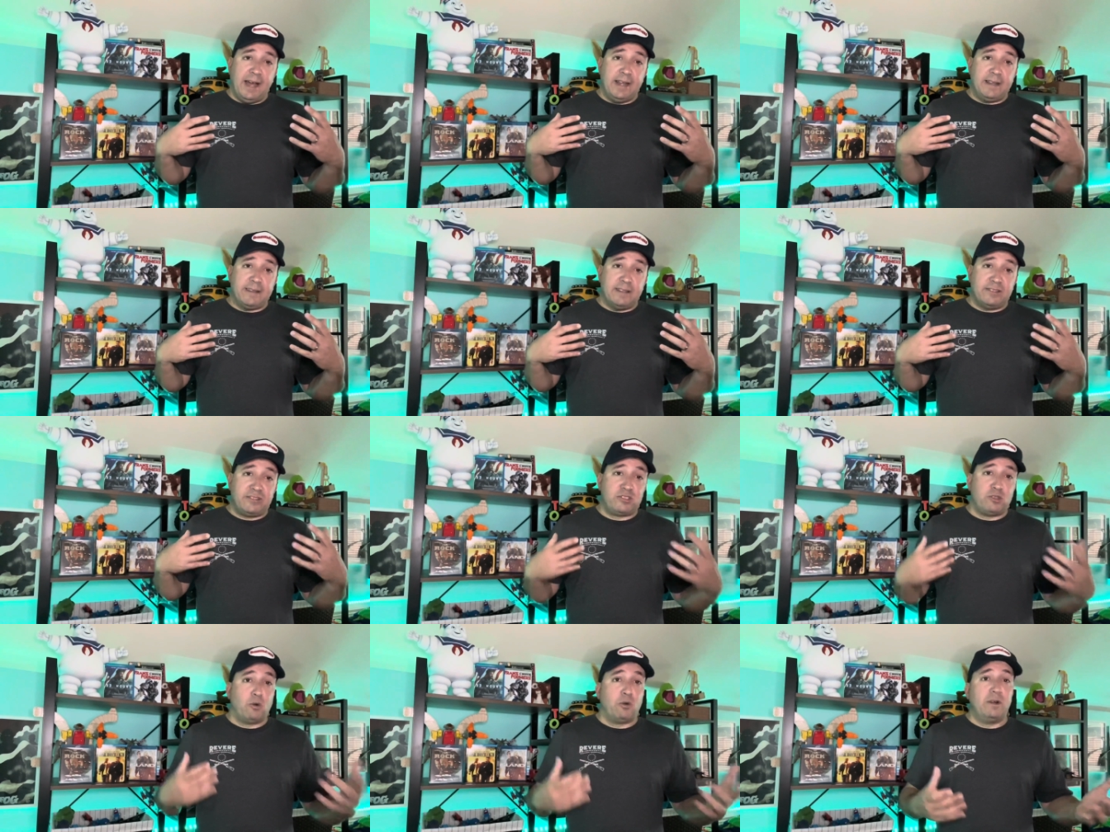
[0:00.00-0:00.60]
The
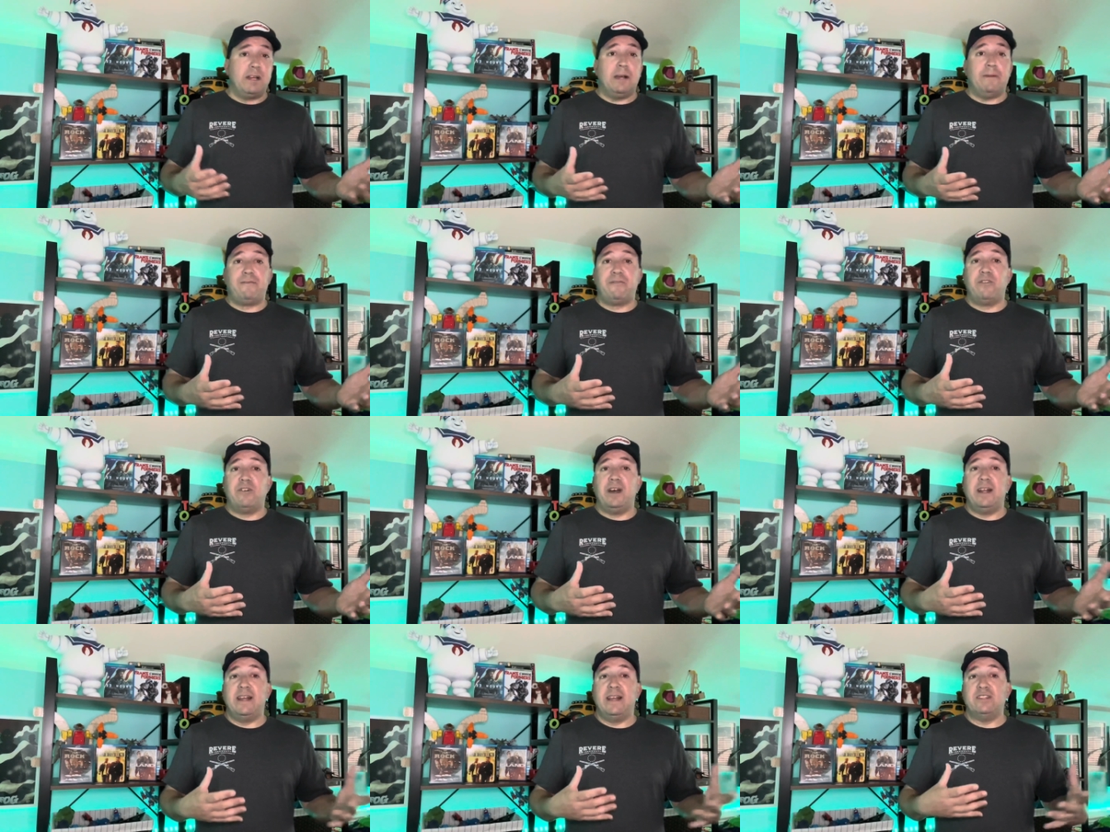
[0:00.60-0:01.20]
story up
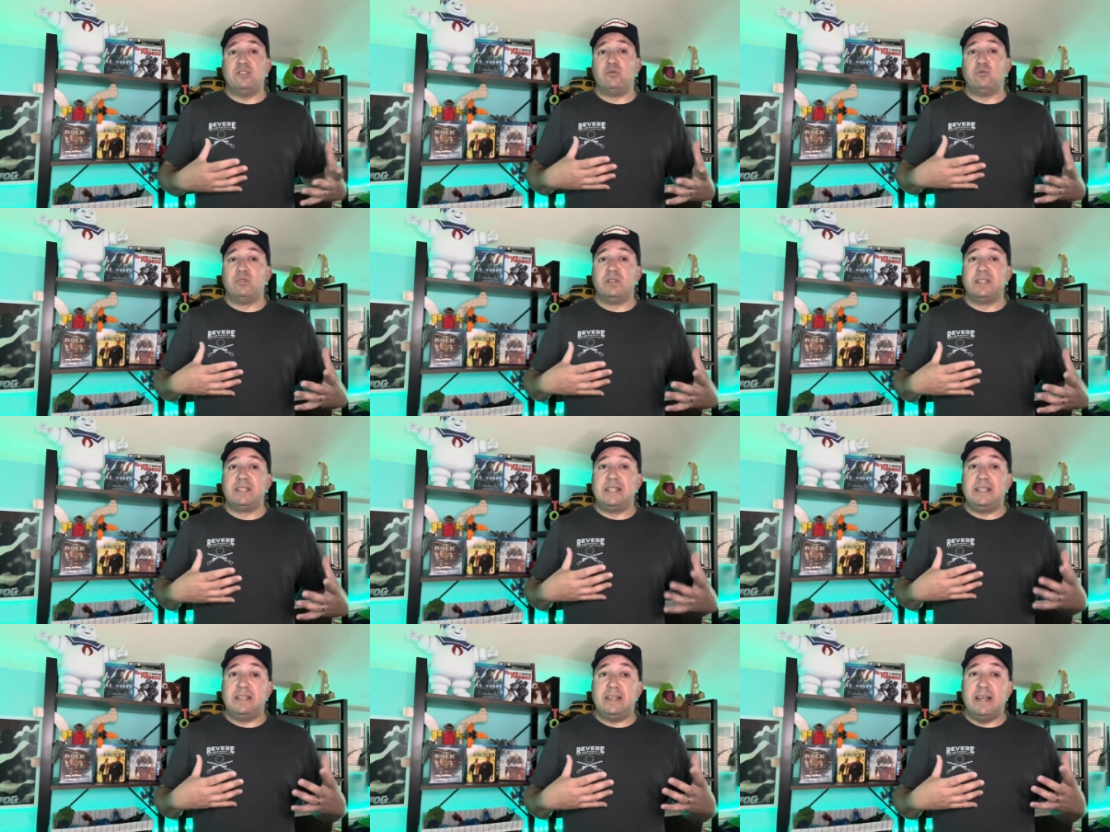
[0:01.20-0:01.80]
front is
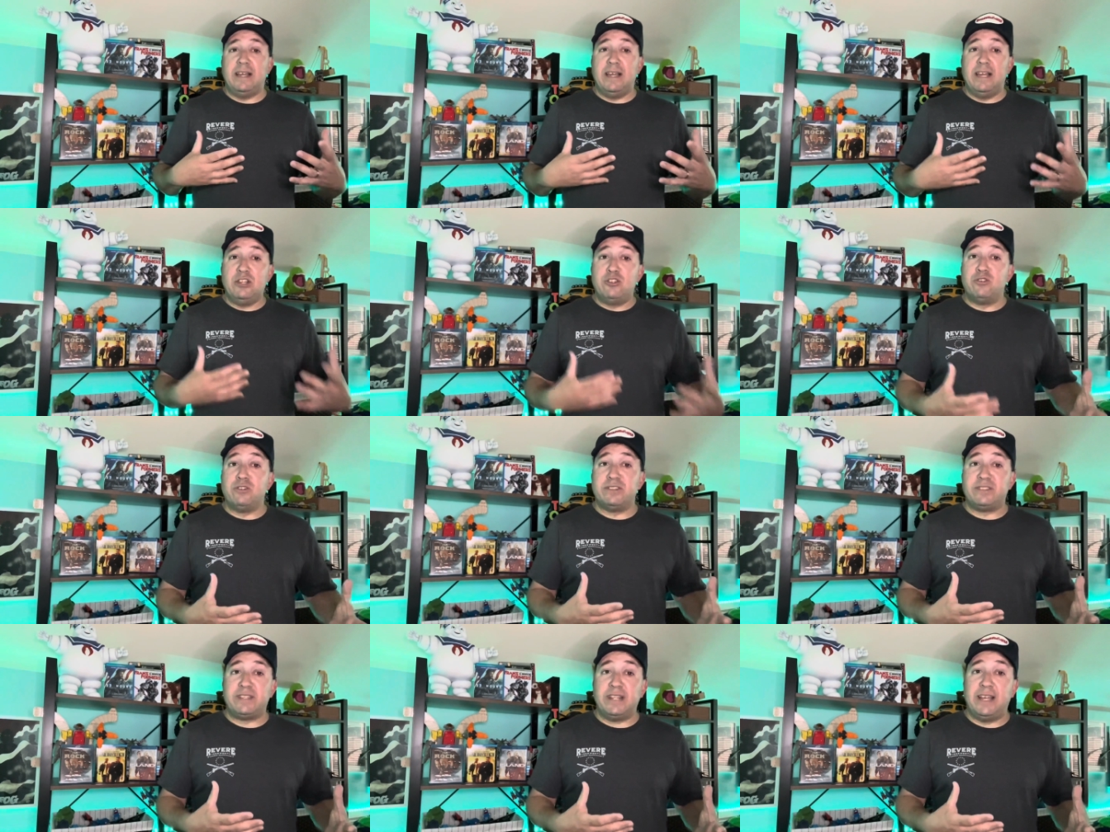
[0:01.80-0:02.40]
really
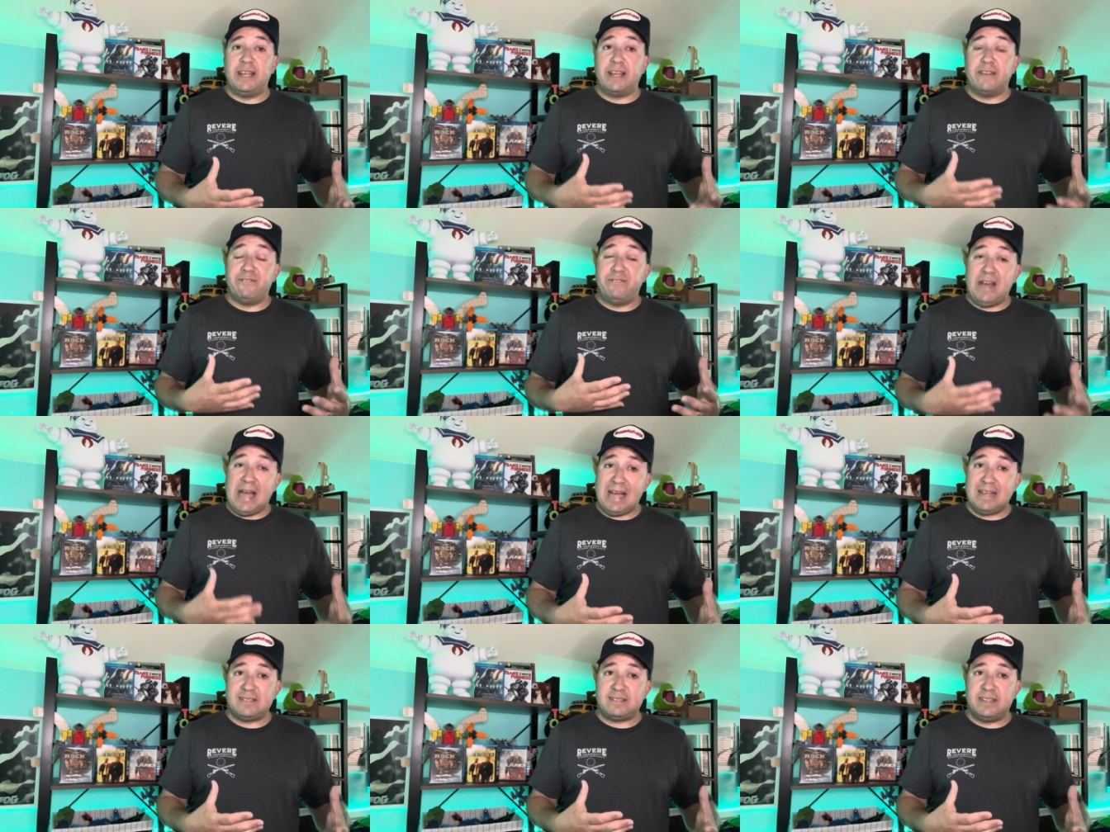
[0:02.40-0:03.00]
interesting and
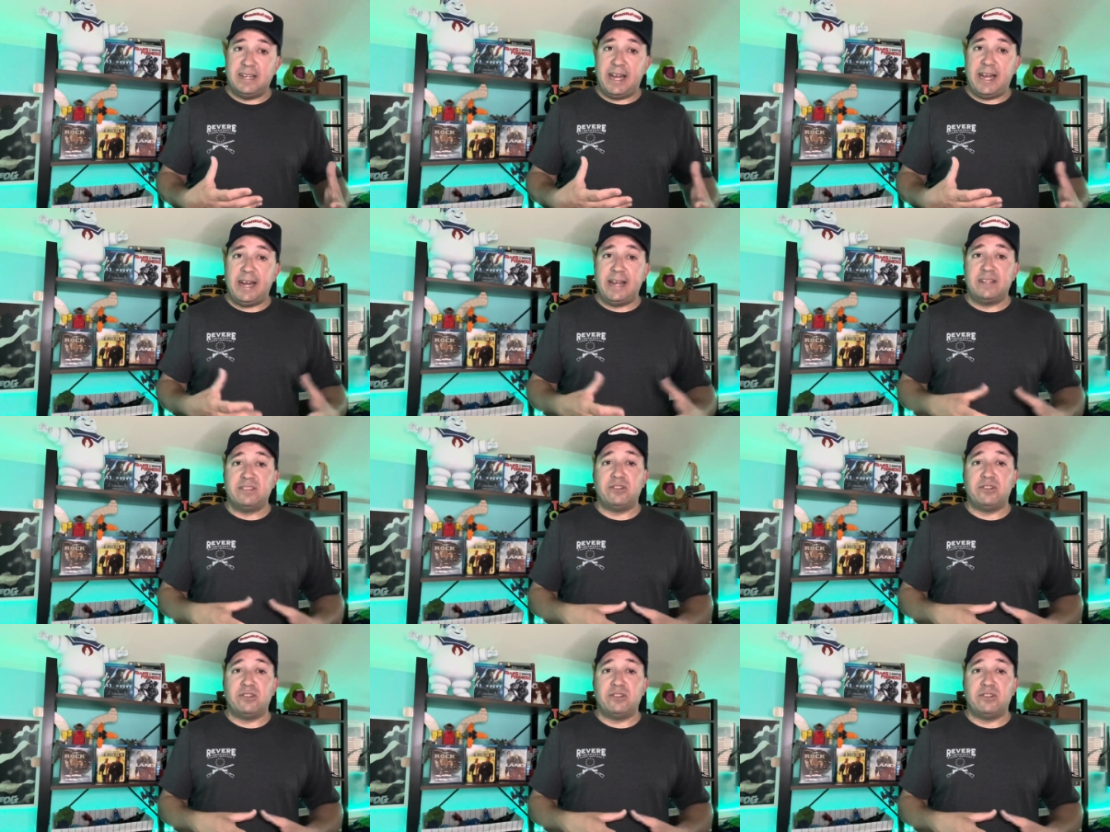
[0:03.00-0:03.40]
fascinating.